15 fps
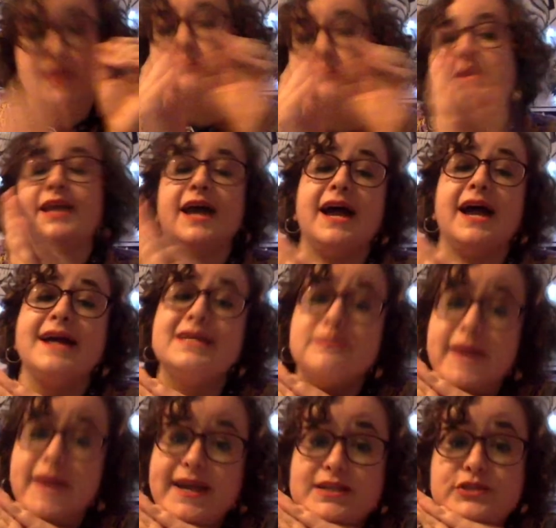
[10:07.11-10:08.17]
But yeah, ice
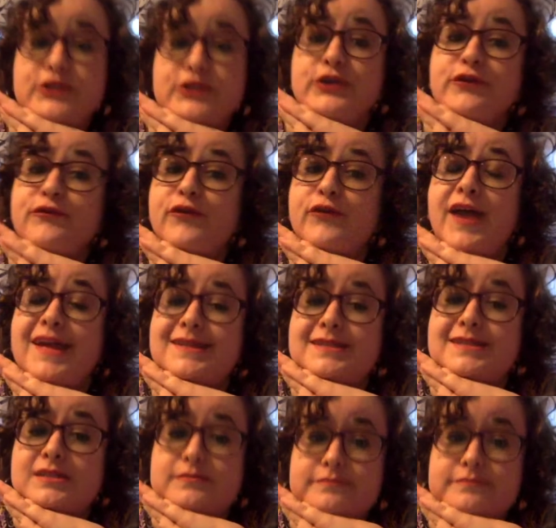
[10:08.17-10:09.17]
packs are your friend